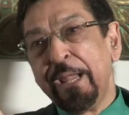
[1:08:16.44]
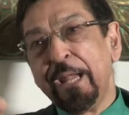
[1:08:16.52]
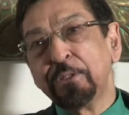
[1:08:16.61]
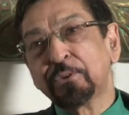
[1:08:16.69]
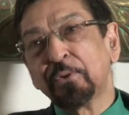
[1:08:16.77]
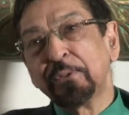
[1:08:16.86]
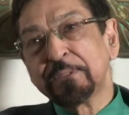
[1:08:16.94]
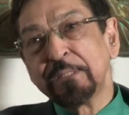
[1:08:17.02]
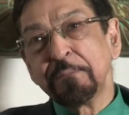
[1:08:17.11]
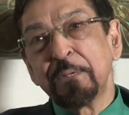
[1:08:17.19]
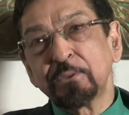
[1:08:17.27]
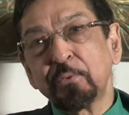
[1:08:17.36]
And so the
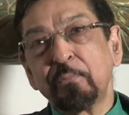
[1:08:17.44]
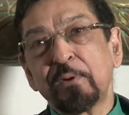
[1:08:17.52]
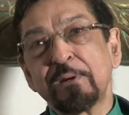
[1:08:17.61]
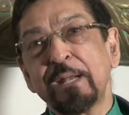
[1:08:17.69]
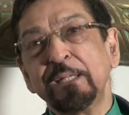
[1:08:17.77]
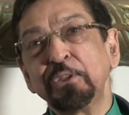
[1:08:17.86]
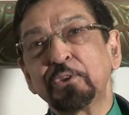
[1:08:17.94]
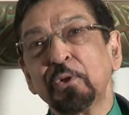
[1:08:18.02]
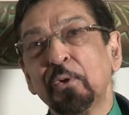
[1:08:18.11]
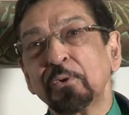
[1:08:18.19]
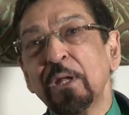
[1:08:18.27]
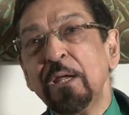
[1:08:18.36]
cinemas we were running
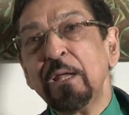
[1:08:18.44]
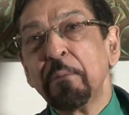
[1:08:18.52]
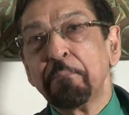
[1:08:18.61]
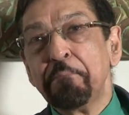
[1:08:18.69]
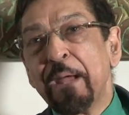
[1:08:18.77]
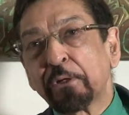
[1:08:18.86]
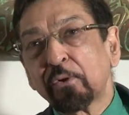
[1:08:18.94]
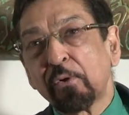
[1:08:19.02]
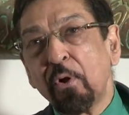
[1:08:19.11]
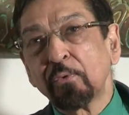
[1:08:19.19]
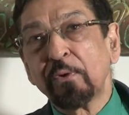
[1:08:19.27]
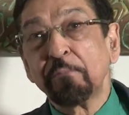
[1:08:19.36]
showed
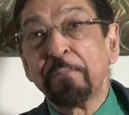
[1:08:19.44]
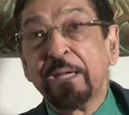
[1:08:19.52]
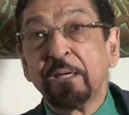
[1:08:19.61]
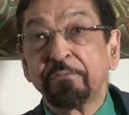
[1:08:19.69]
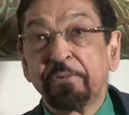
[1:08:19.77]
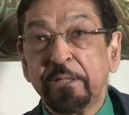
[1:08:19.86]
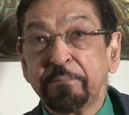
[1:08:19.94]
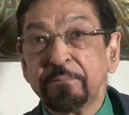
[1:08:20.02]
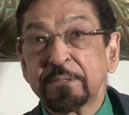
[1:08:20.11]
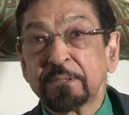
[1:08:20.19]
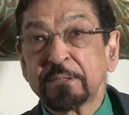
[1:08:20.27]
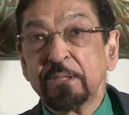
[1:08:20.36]
Metro-Goldwyn-Mayer
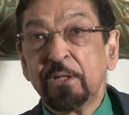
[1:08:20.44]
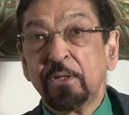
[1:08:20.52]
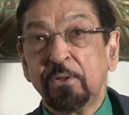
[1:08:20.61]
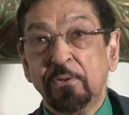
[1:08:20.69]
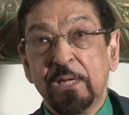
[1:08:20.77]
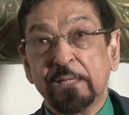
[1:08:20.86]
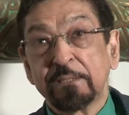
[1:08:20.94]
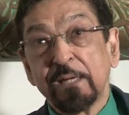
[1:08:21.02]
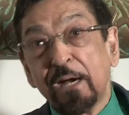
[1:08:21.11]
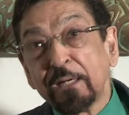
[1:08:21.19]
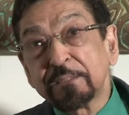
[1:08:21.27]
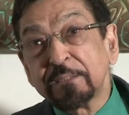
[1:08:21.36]
films, United
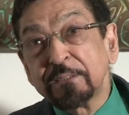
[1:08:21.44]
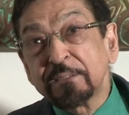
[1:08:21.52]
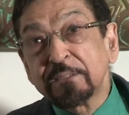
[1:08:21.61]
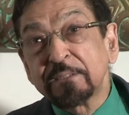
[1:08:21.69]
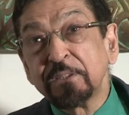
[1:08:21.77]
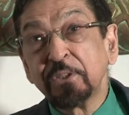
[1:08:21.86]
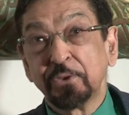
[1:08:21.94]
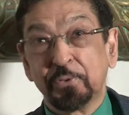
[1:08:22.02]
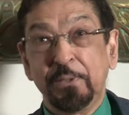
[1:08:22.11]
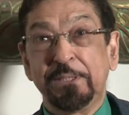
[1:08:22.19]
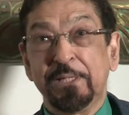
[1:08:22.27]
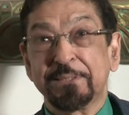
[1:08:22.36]
Artists,
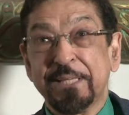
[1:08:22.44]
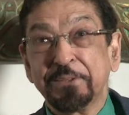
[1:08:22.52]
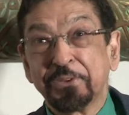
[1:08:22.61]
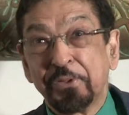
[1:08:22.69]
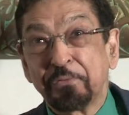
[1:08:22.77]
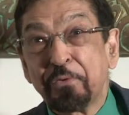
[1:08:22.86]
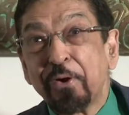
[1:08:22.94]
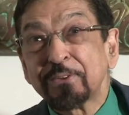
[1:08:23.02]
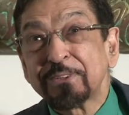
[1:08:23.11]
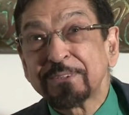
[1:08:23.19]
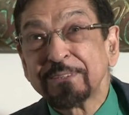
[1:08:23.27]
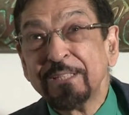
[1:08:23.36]
20th Century
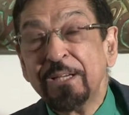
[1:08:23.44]
Fox.